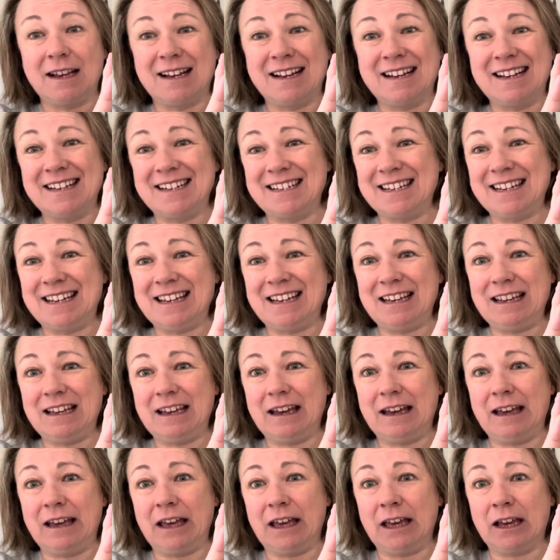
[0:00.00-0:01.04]
Die
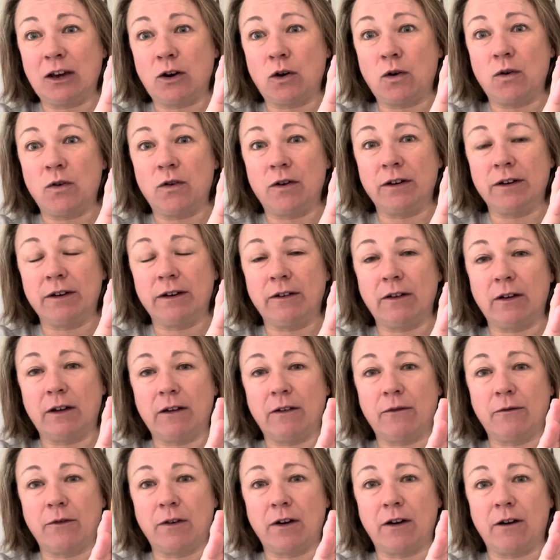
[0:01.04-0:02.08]
Acorn
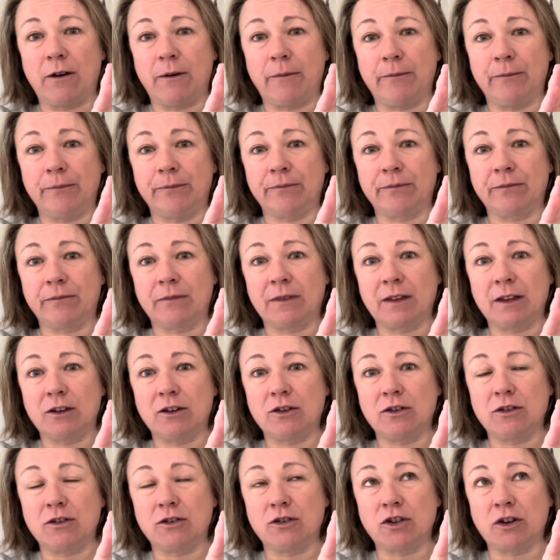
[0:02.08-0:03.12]
from
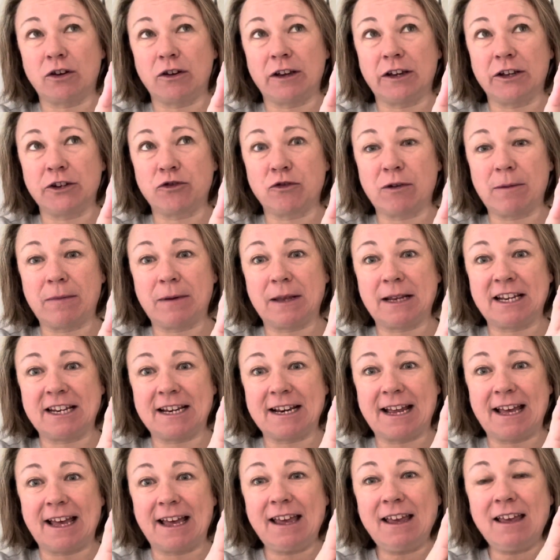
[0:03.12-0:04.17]
Joko
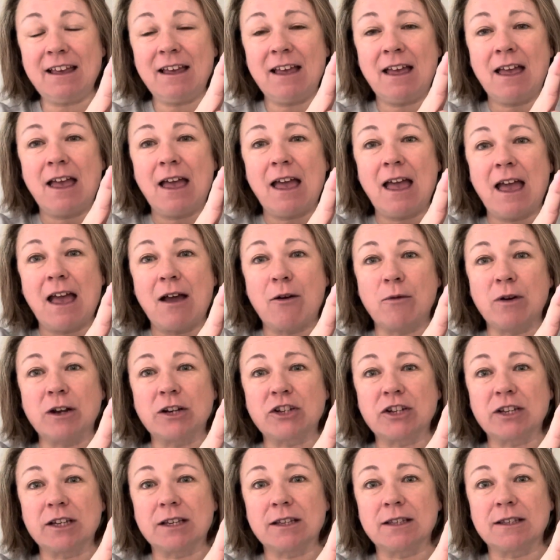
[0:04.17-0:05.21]
Trebedene,
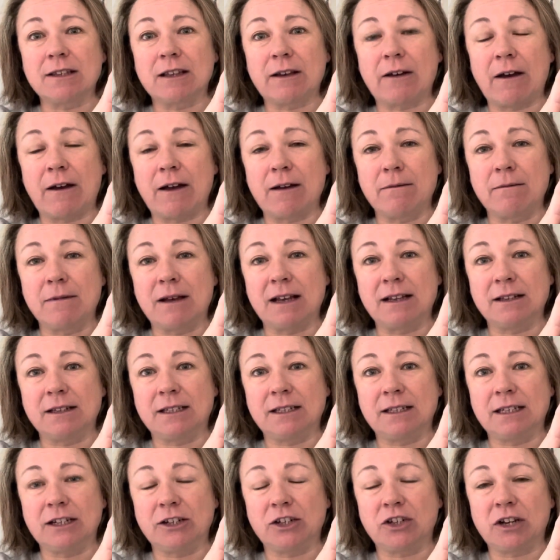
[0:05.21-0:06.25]
which is a
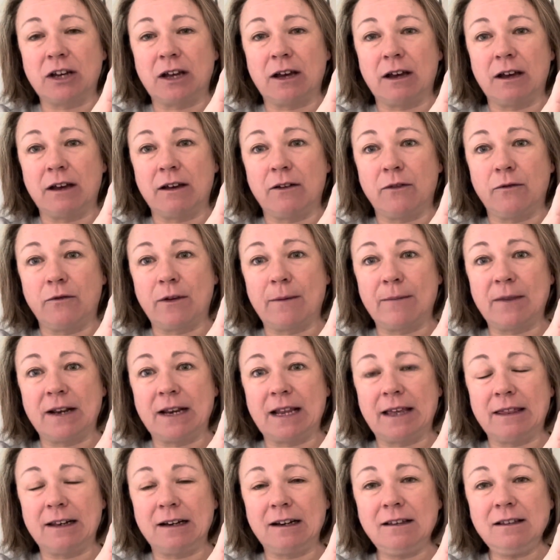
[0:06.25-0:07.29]
stitcher from the
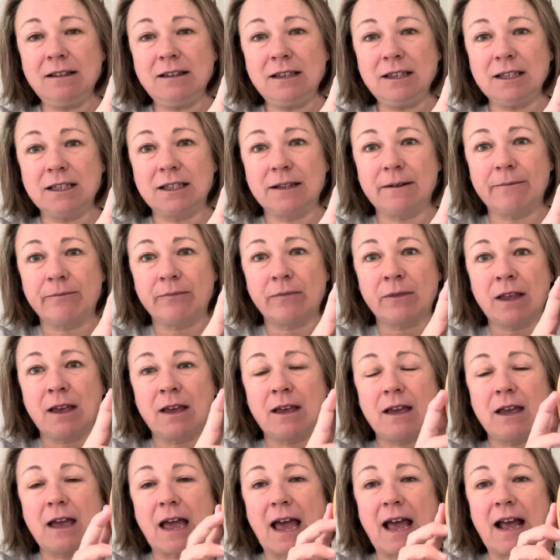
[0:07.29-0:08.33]
Netherlands.
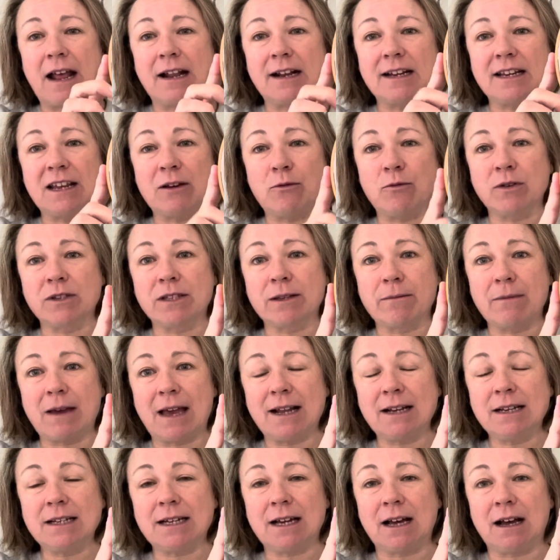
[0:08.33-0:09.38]
And it was a
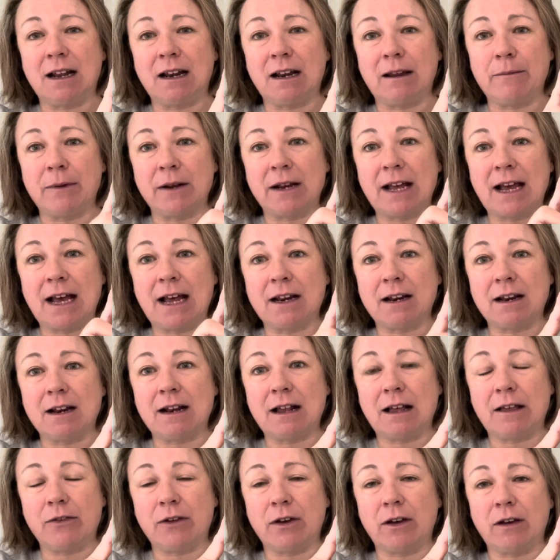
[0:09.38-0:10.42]
mandala, but it had
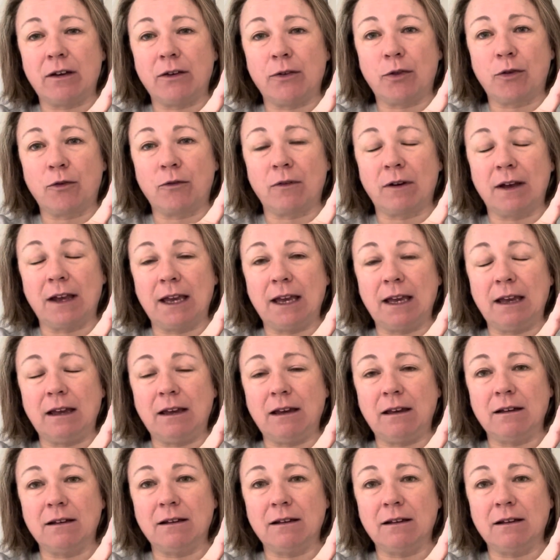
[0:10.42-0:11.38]
another 3